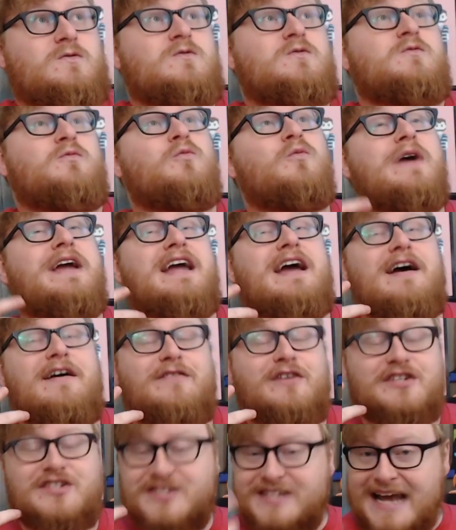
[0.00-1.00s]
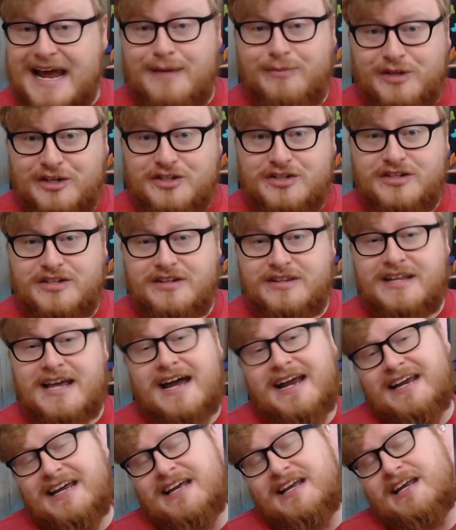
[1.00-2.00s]
We have established
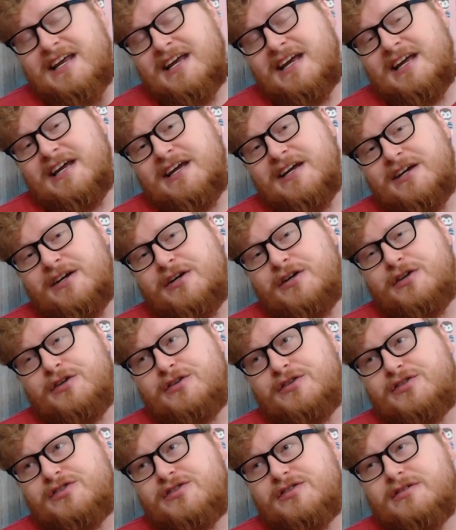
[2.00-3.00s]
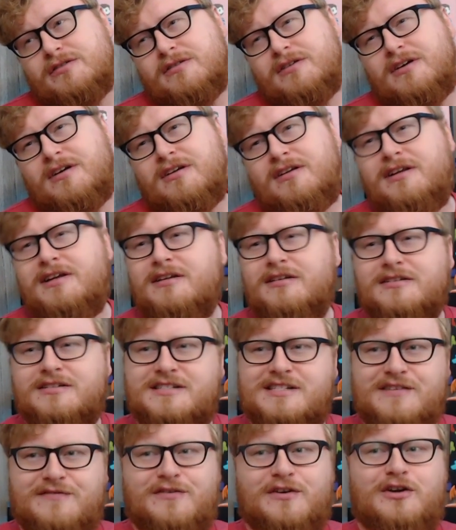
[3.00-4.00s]
that it is a little
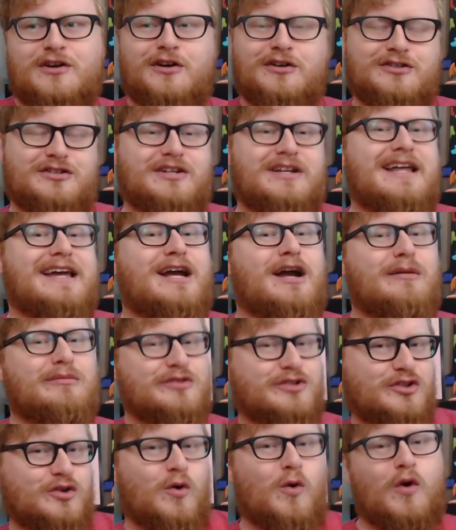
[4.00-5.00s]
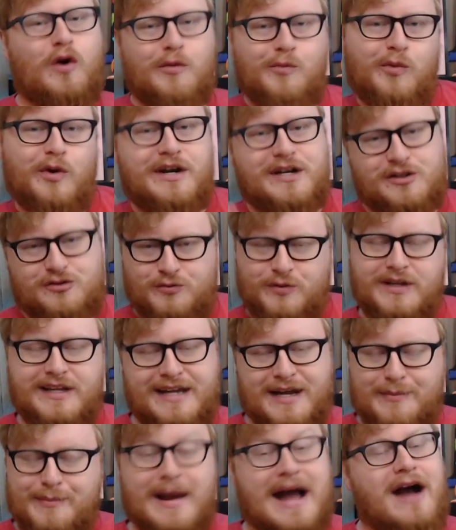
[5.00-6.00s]
difficult to like absorb what it's really
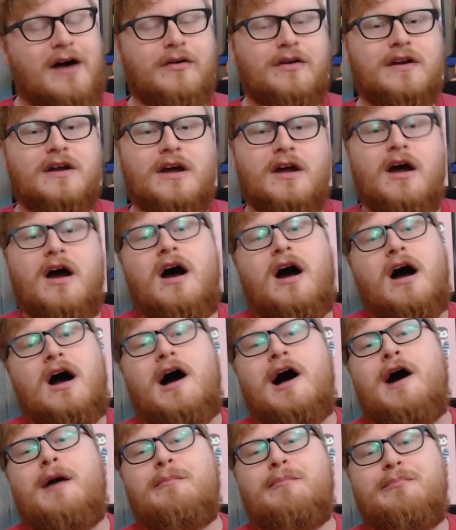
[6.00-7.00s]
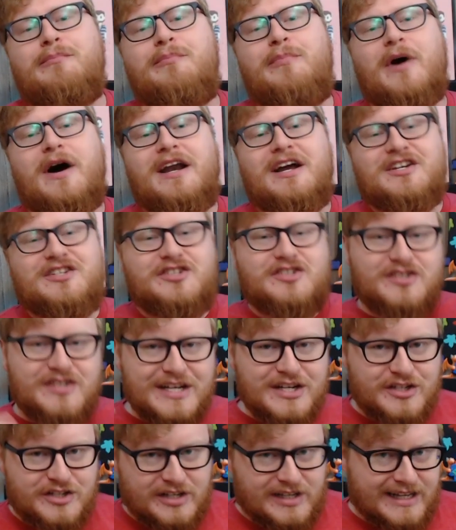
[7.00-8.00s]
about. But
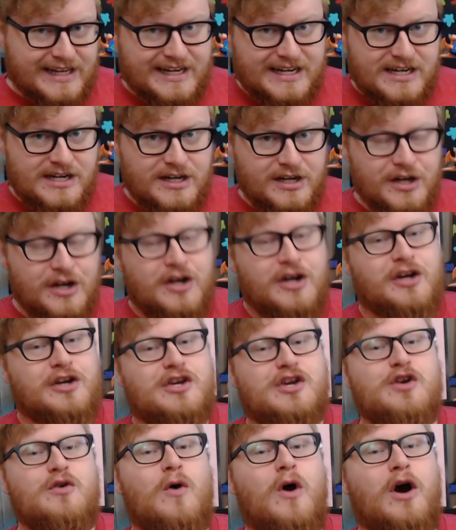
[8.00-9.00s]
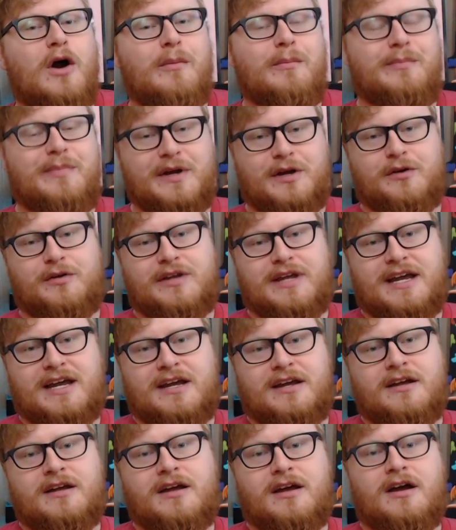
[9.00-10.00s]
essentially, you are
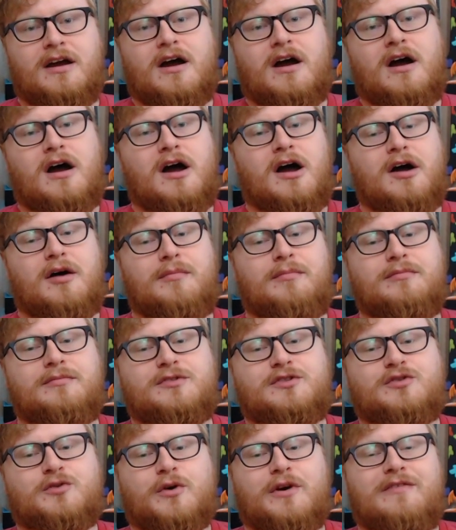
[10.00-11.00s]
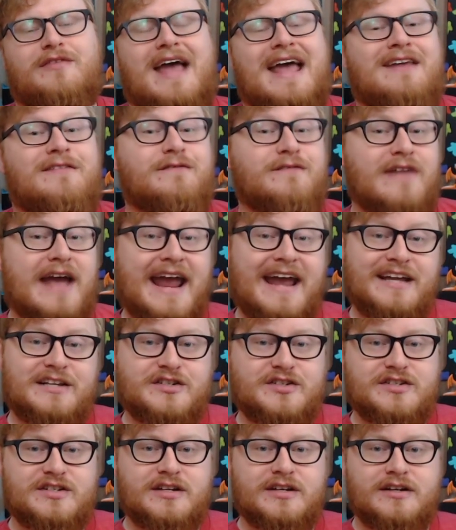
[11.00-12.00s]
building sort of advanced